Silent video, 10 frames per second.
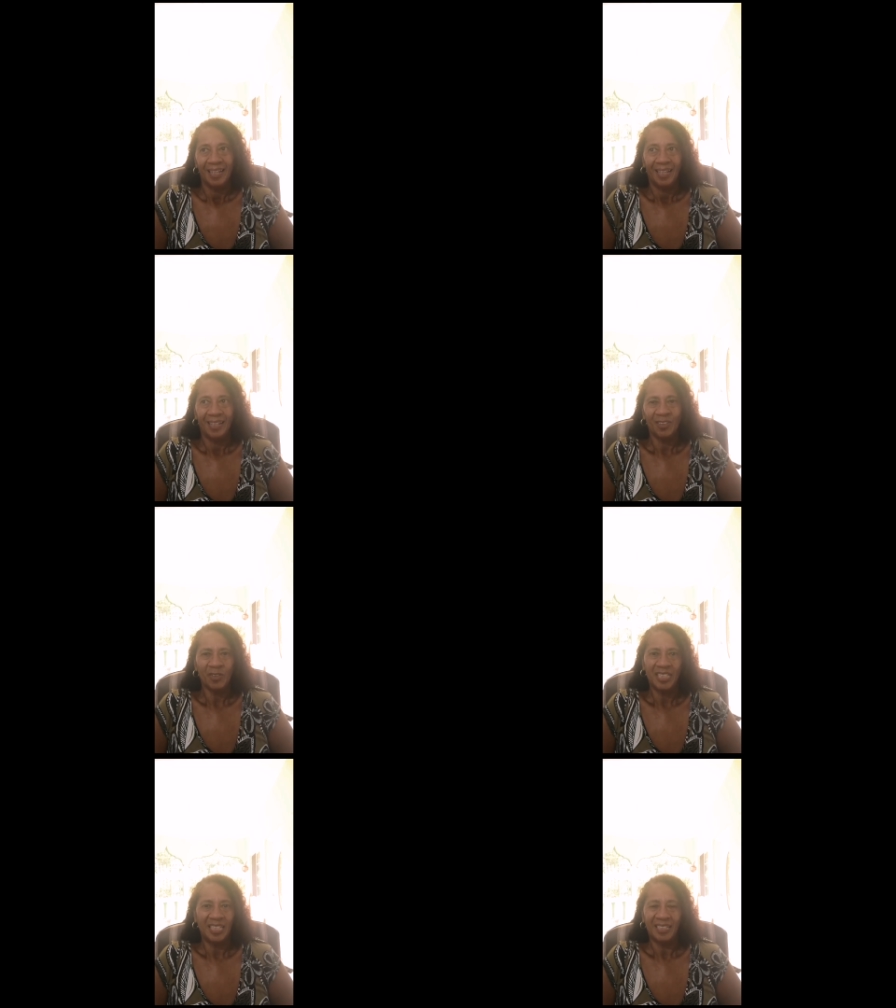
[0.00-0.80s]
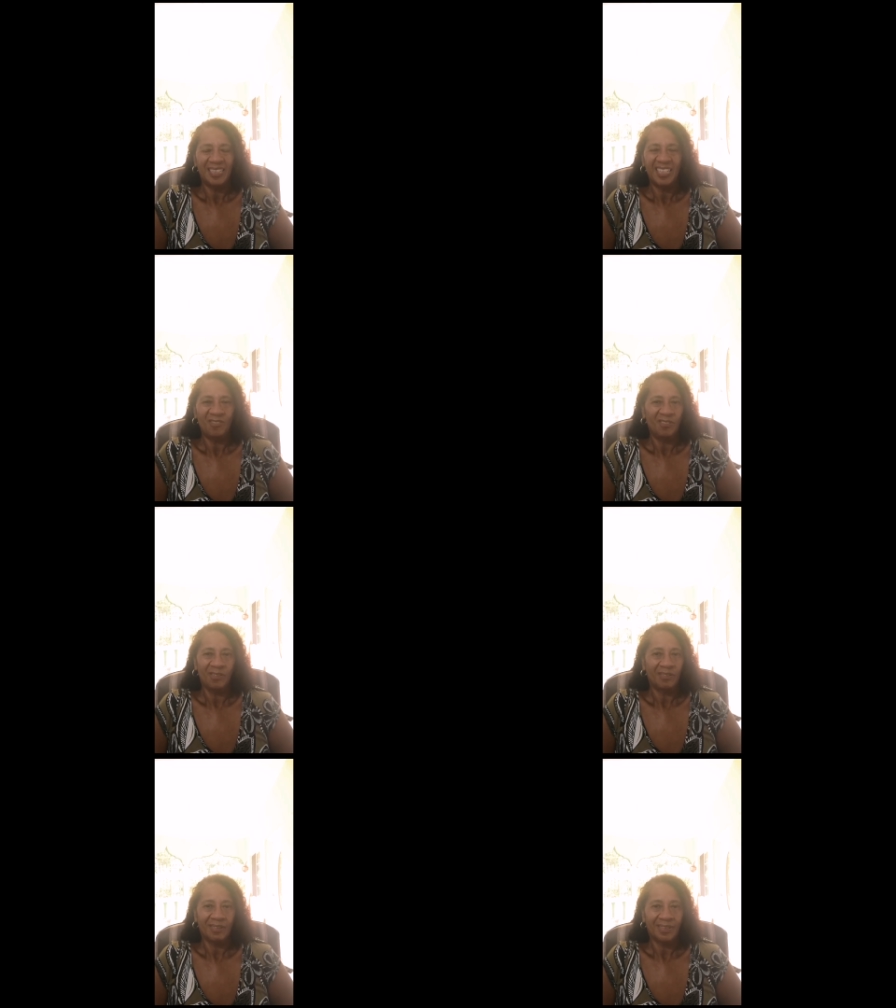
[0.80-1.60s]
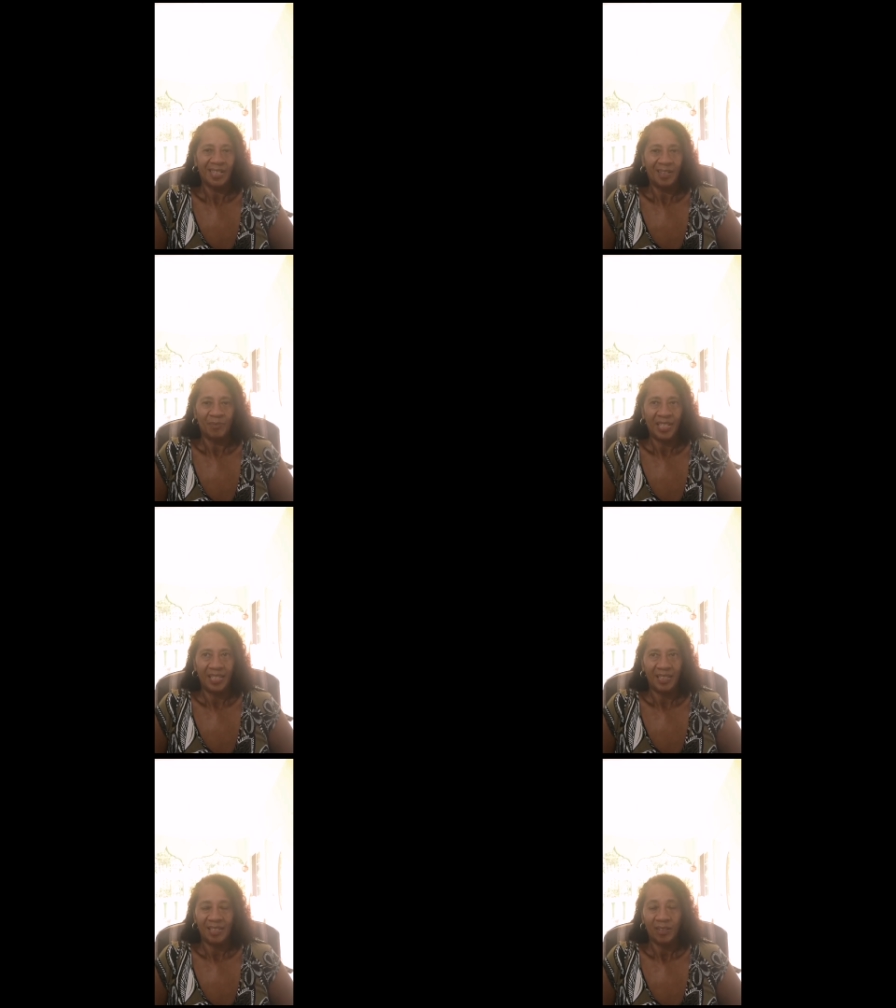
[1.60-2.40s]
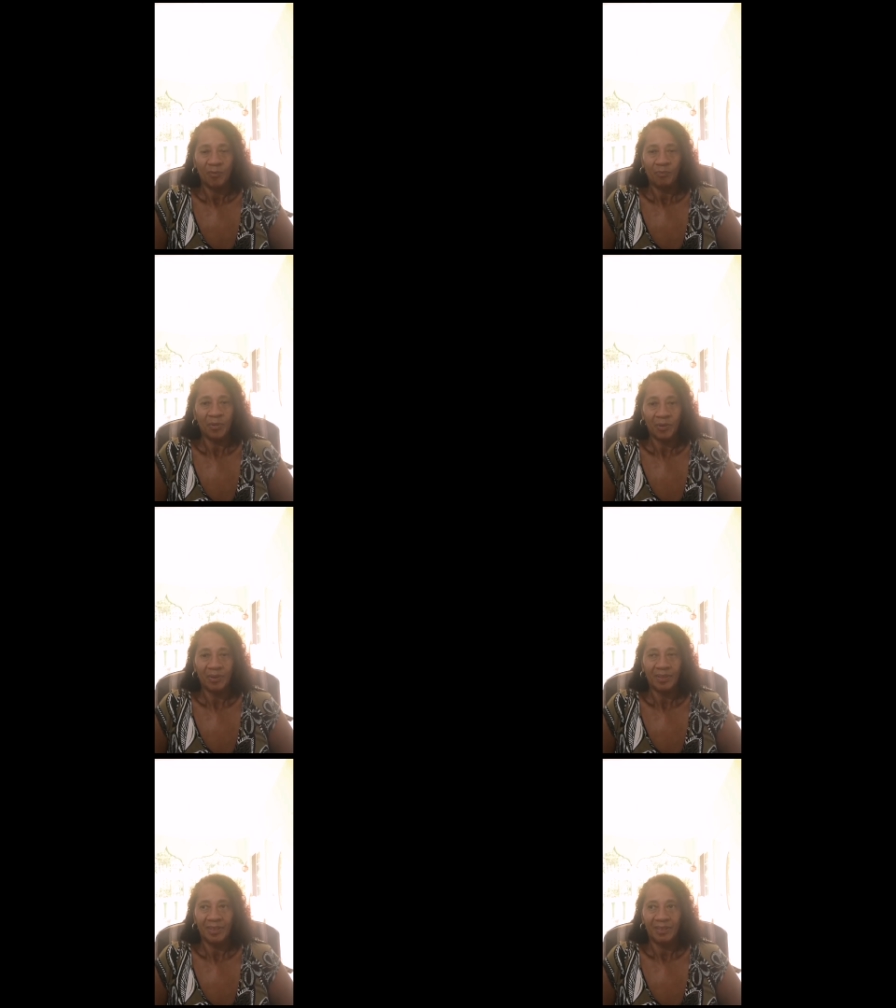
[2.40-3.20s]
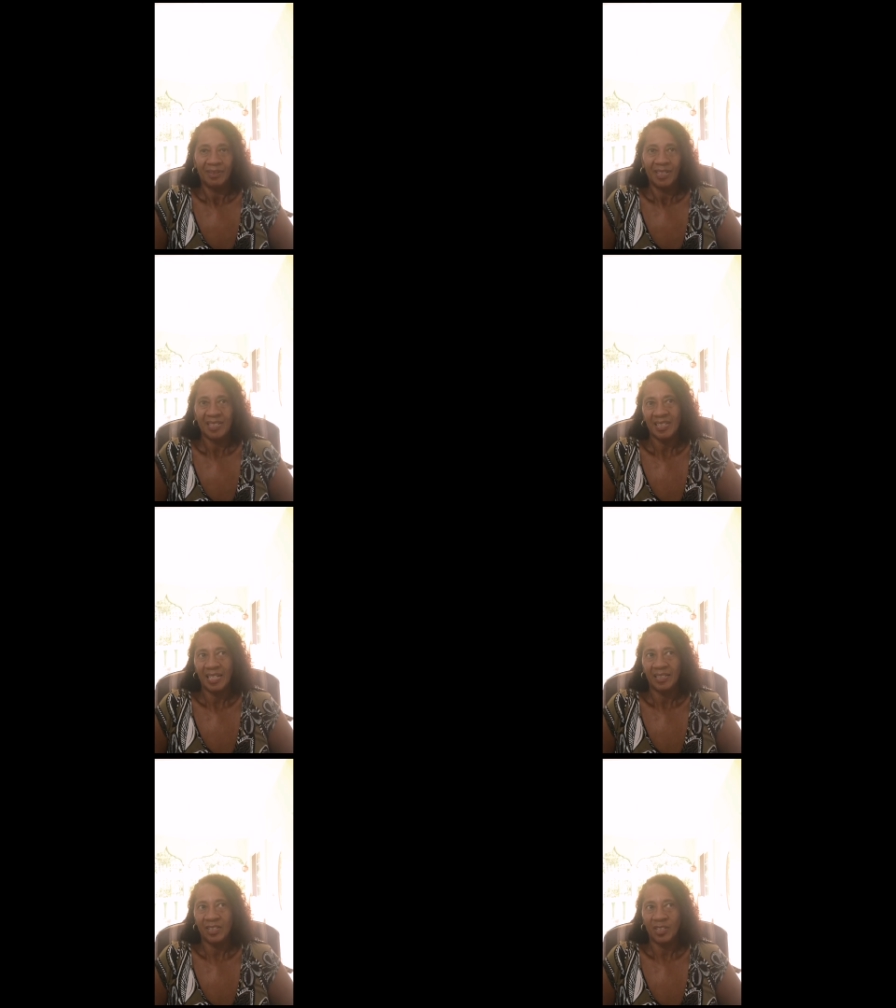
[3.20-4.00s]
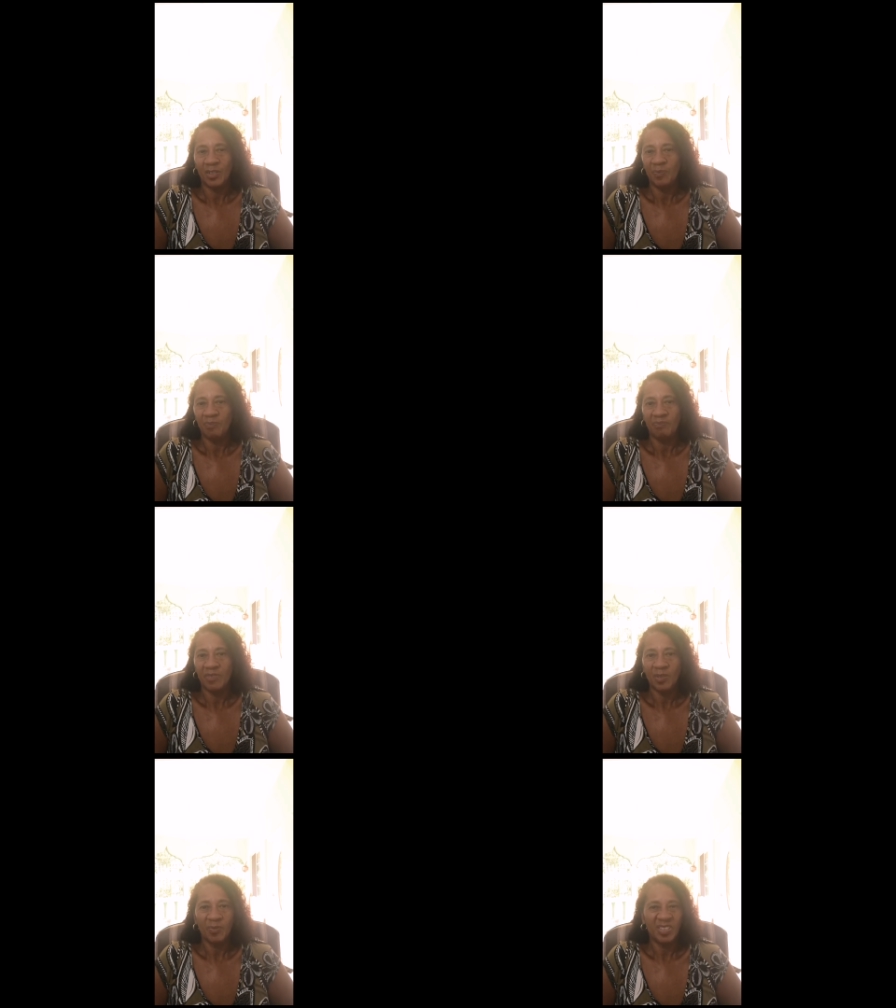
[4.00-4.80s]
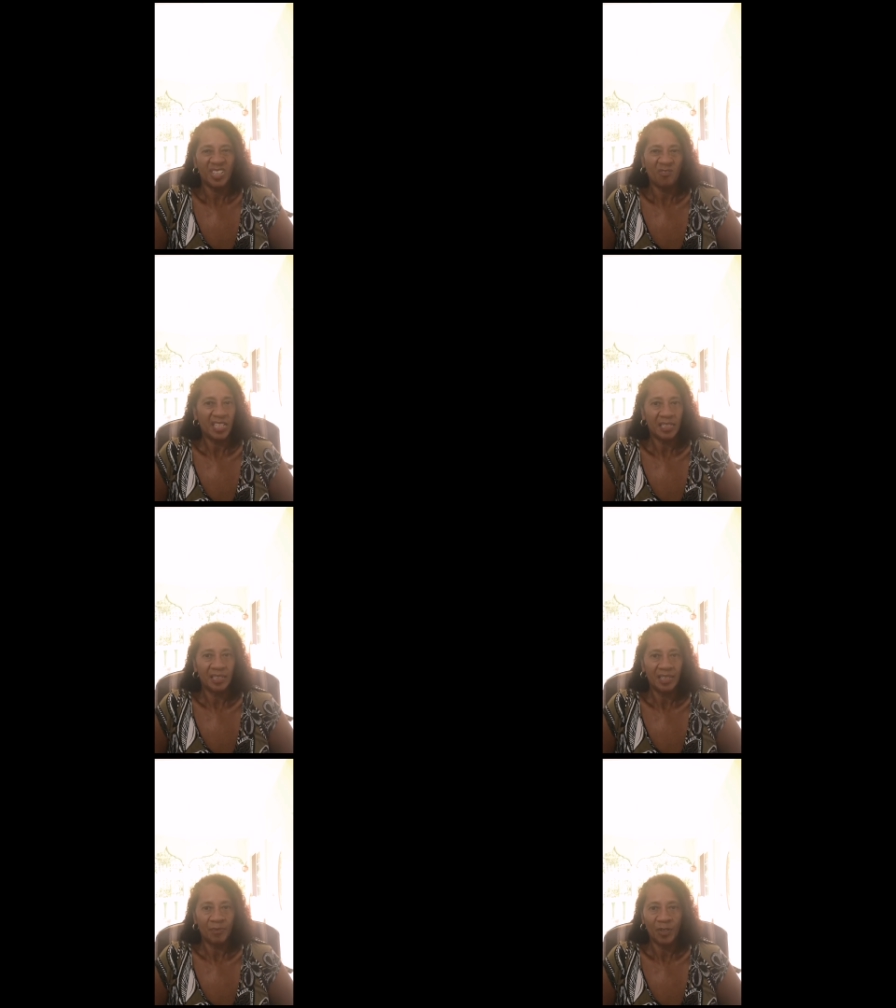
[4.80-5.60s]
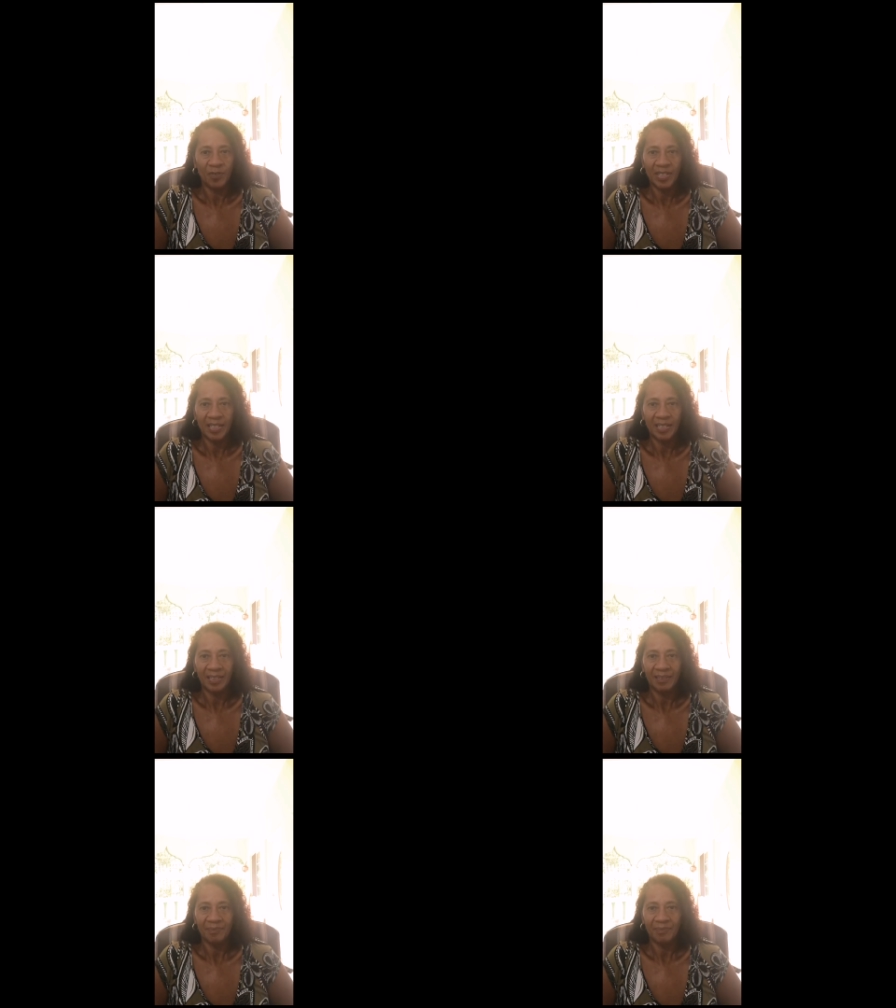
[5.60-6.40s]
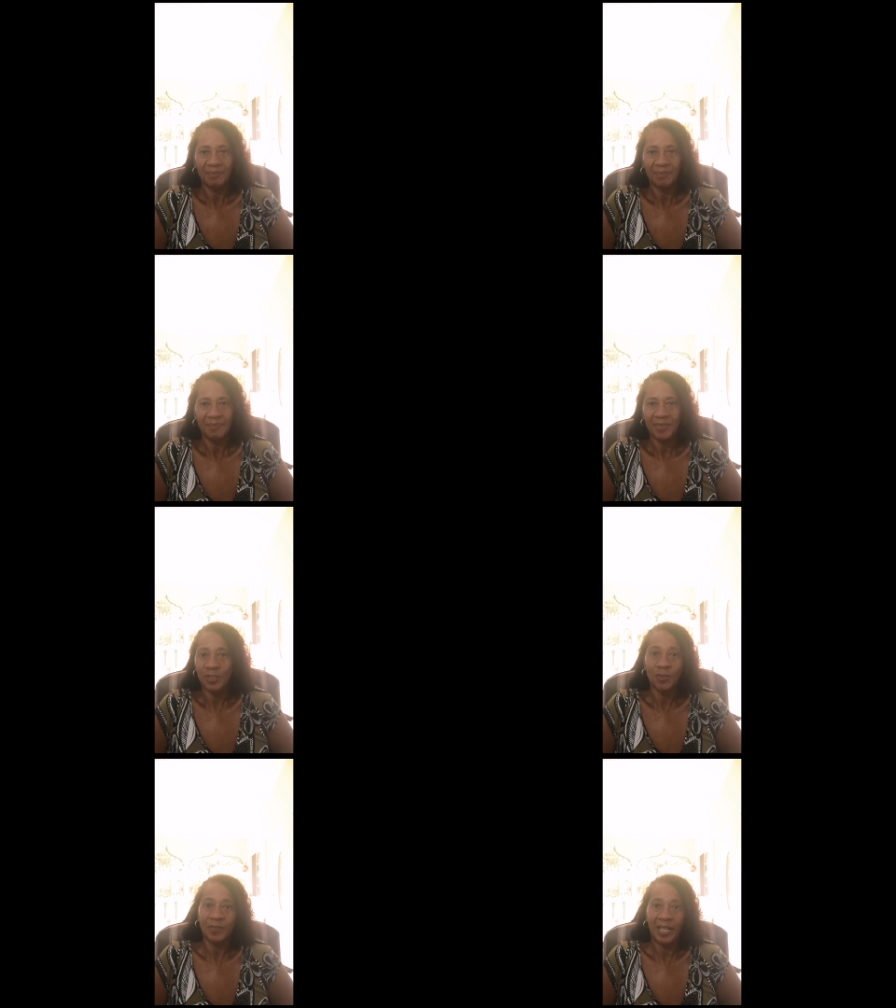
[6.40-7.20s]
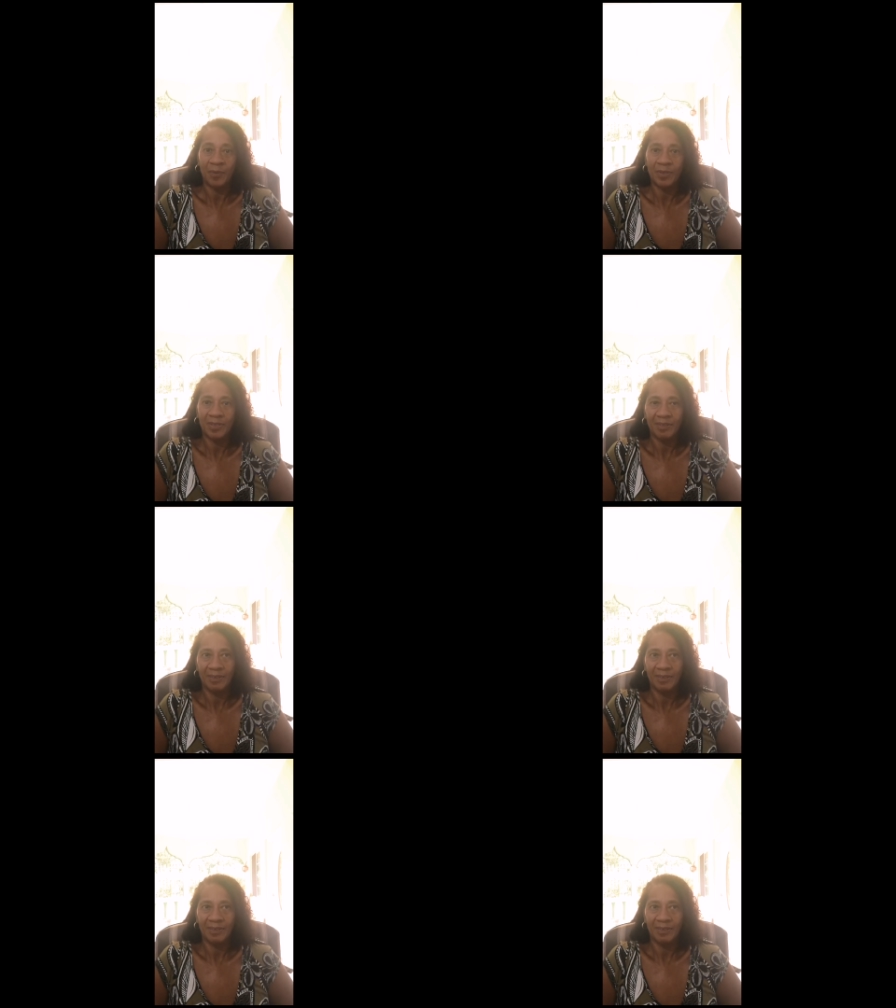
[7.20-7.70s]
I looked at it and it didn't look that big, but they said somebody had recently moved their stuff out.